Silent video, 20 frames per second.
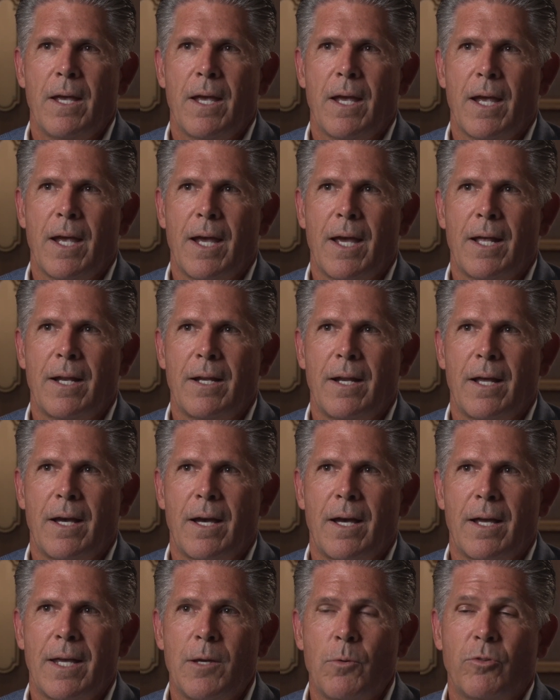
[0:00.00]
And
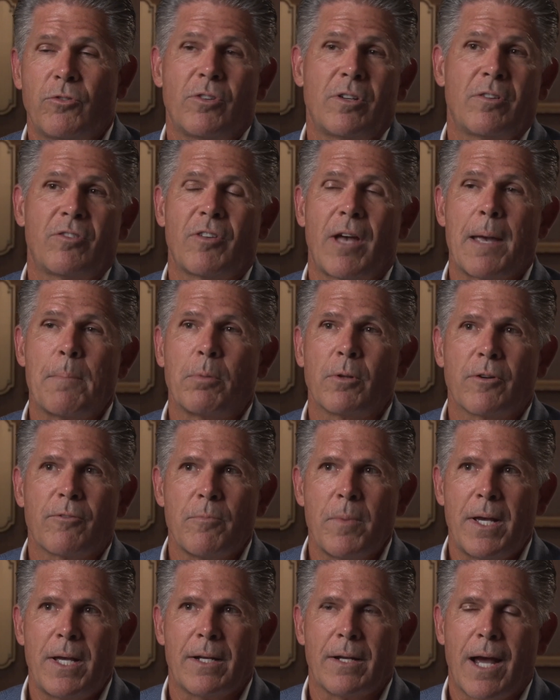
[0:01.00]
he was a discipler of
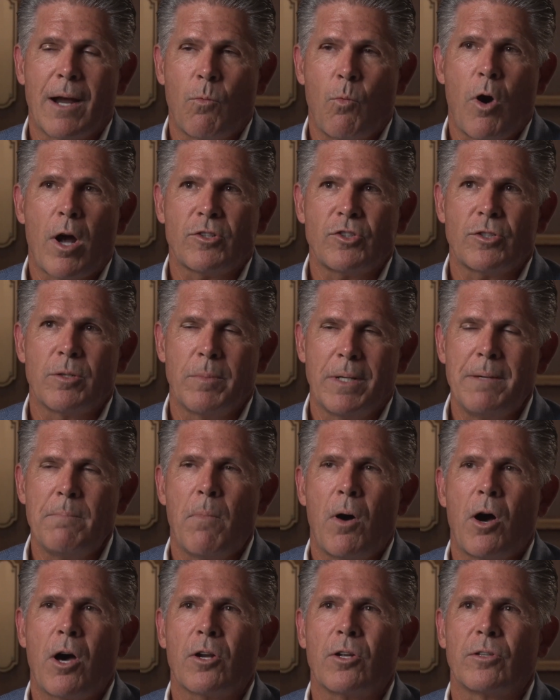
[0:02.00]
men. I watched him. He
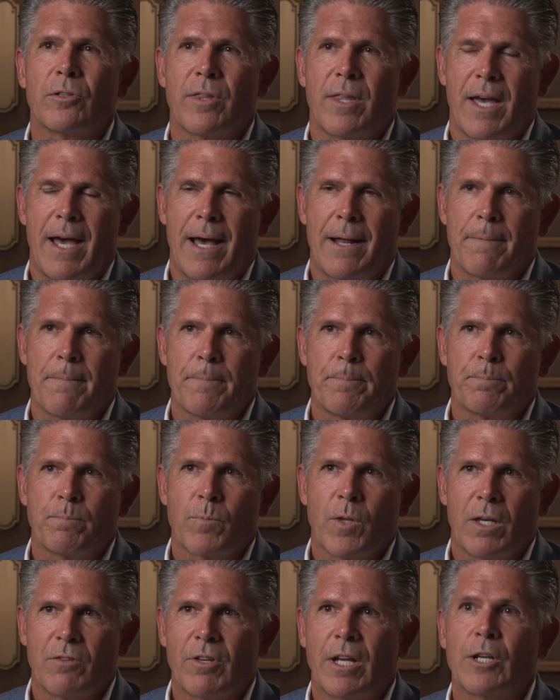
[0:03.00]
modeled that
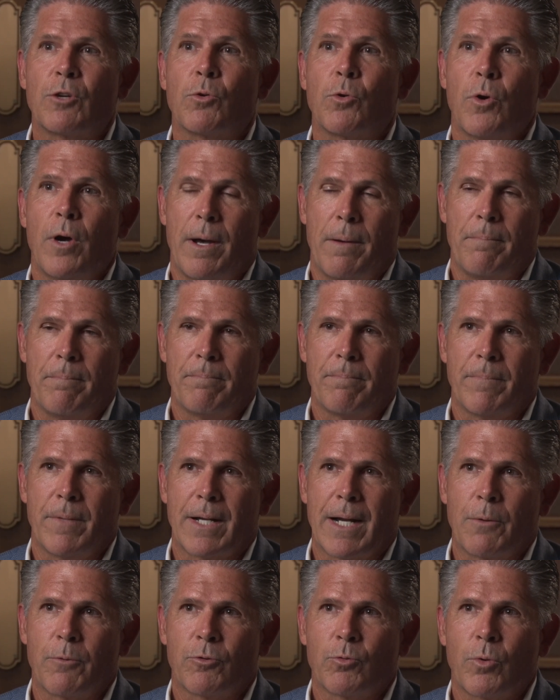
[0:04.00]
as I grew up.
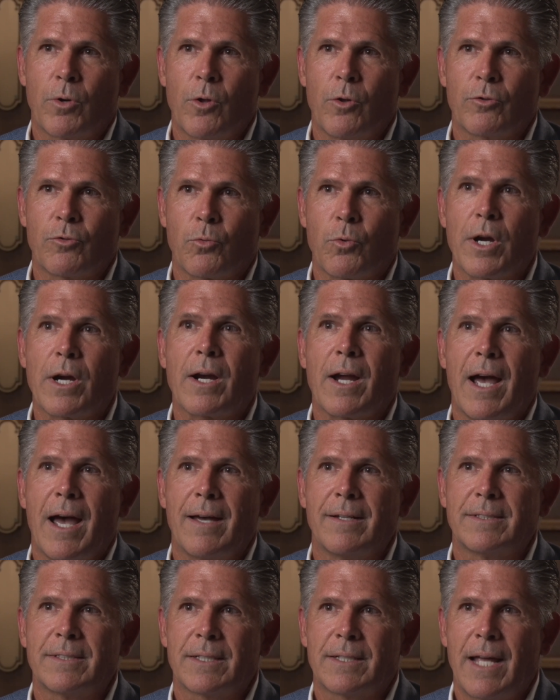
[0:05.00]
And I was one of those rare
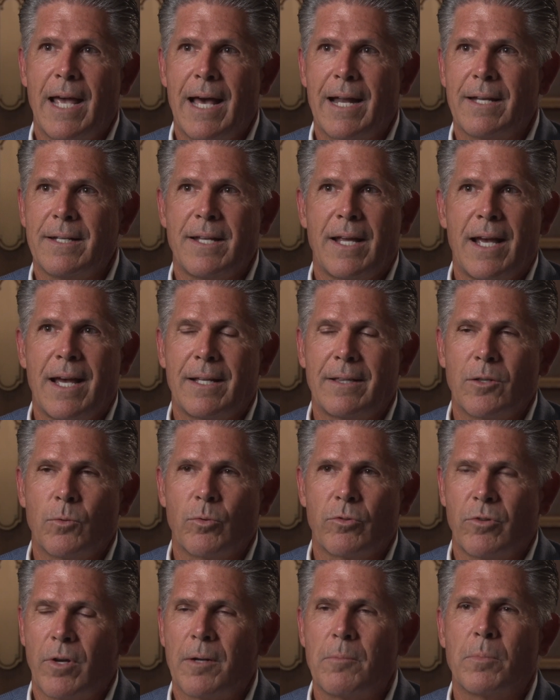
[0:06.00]
guys that had a dad that
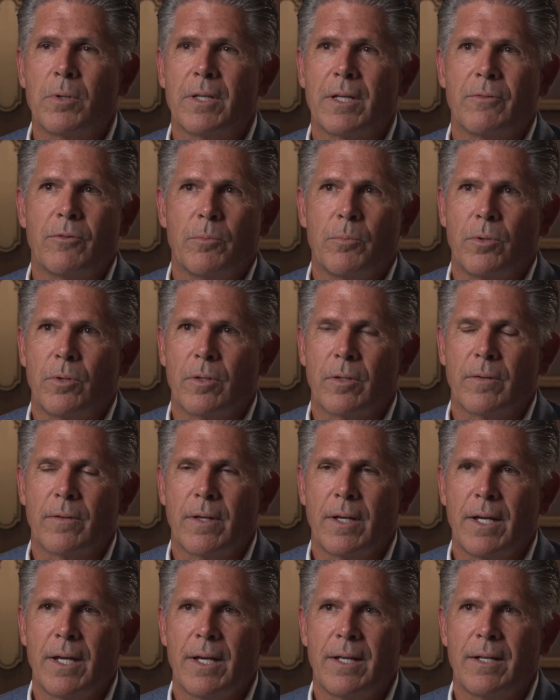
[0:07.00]
was unbelievable.
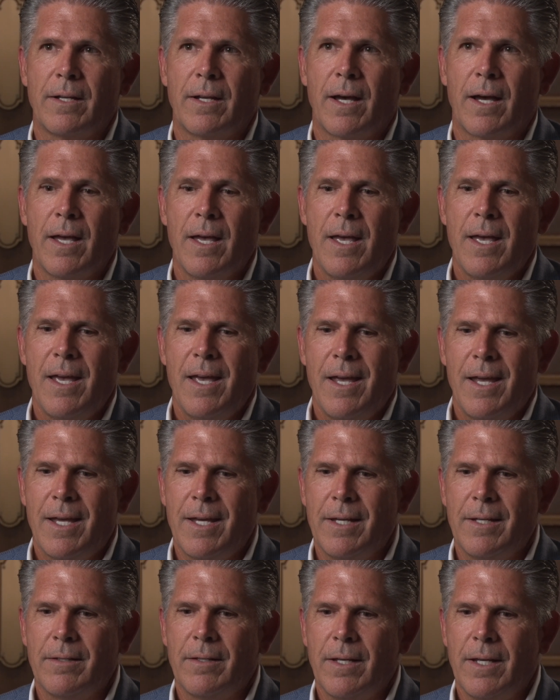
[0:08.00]
And
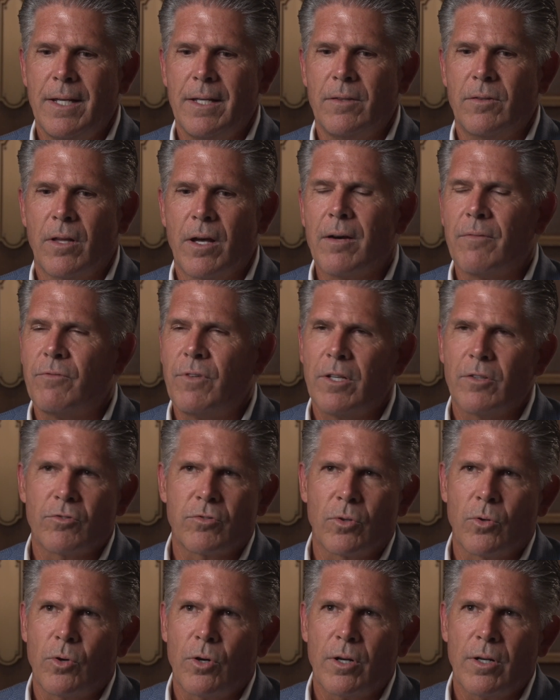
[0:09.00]
he loved his
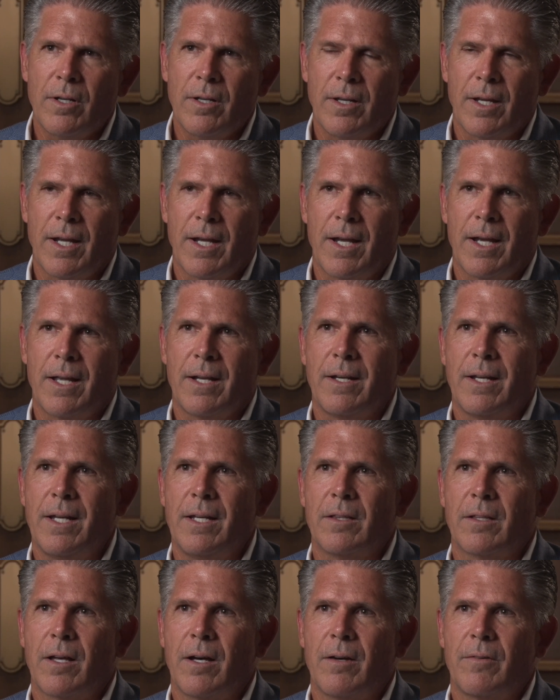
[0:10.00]
Lord, and he
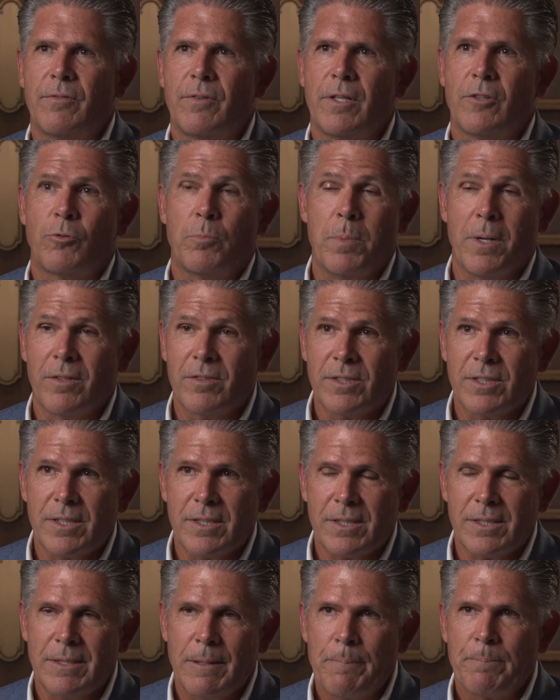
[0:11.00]
loved his
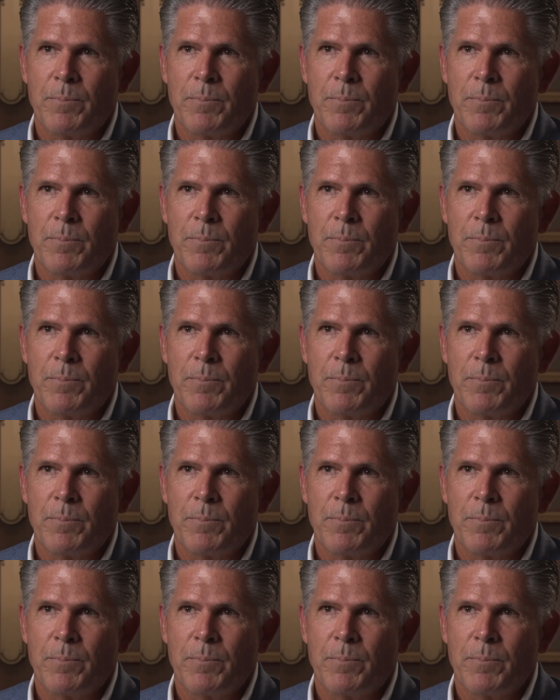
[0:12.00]
business,